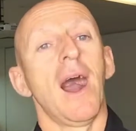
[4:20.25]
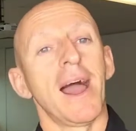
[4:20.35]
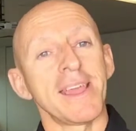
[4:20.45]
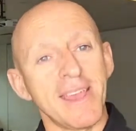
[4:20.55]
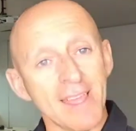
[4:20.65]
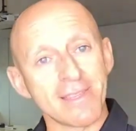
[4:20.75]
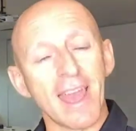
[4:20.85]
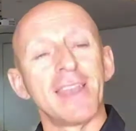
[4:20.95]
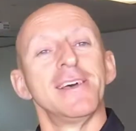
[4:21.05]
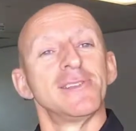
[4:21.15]
I get
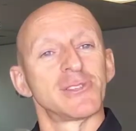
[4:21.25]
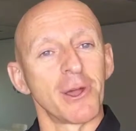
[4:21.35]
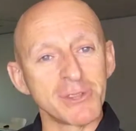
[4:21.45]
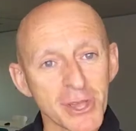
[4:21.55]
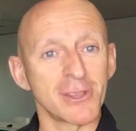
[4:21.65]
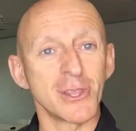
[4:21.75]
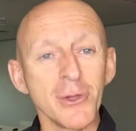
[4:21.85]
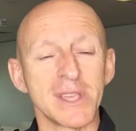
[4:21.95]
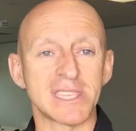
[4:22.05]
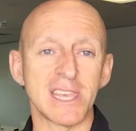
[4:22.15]
that. So what you've got to
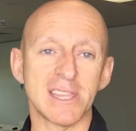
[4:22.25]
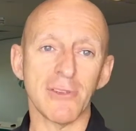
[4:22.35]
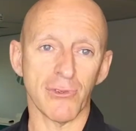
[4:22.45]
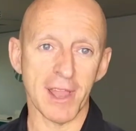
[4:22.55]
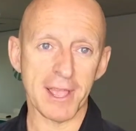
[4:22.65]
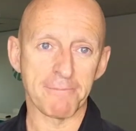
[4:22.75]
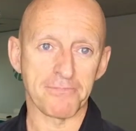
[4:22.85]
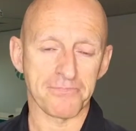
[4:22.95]
do is think differently.